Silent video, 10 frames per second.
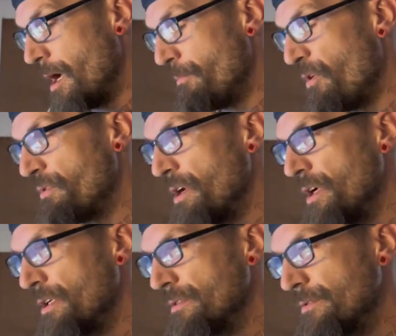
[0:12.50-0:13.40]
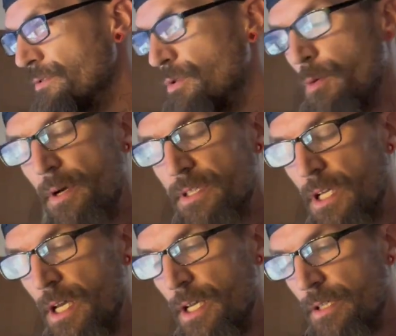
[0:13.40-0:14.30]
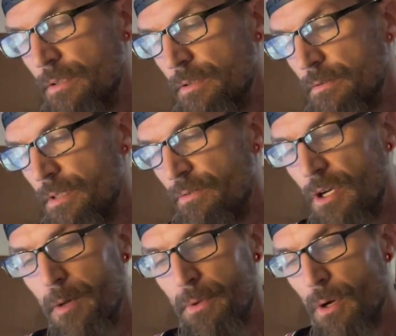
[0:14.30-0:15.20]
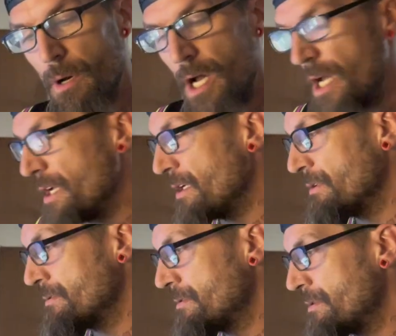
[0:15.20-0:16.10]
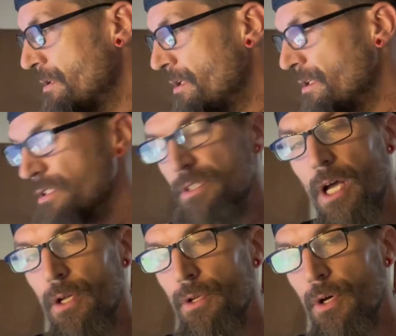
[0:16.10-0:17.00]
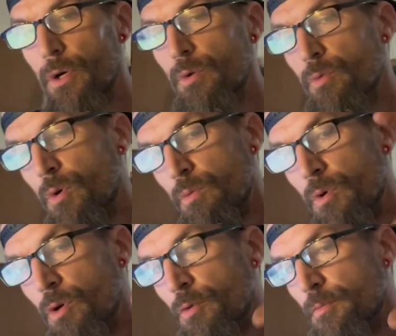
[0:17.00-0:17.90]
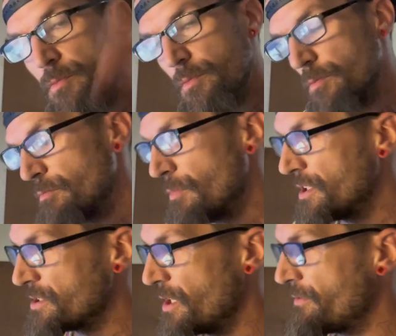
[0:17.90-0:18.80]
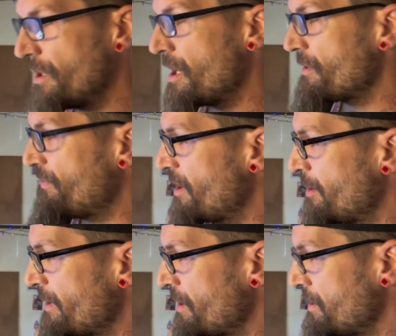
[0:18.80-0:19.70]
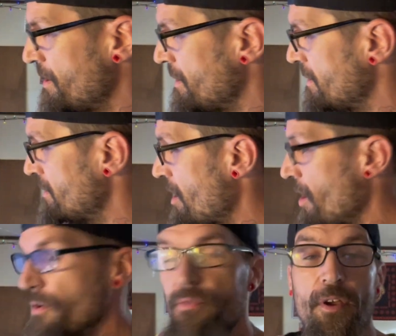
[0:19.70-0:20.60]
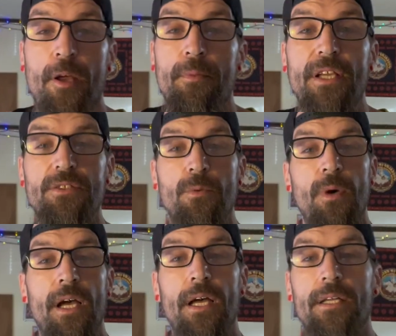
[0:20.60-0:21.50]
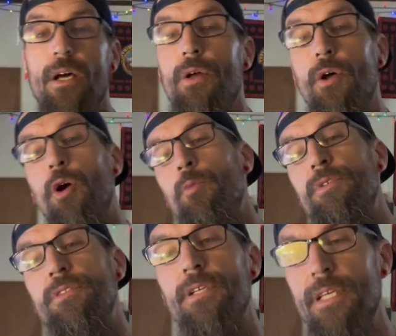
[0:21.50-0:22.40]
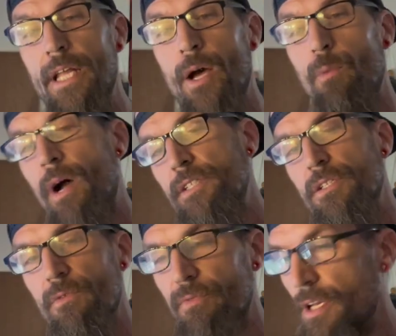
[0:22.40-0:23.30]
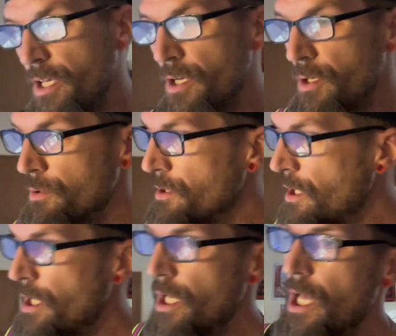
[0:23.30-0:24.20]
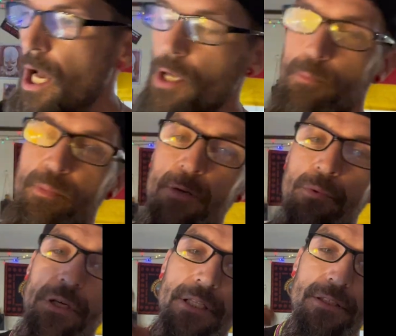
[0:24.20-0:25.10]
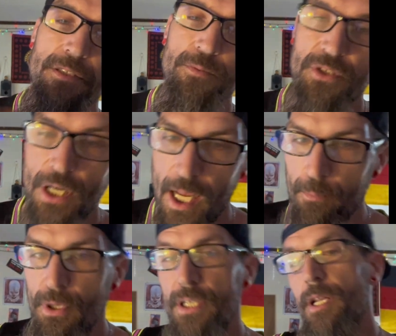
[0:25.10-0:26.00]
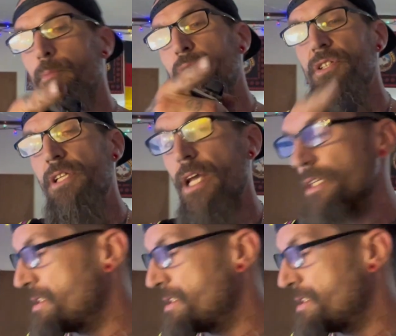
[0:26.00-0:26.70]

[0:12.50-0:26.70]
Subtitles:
over here doing my thing, living it up in Ohio. As y'all know, whoop whoop. Much love to all the fam out here, all the fam nationwide, all the homies looking out, watching the video, all the people hitting the subscribe button. I appreciate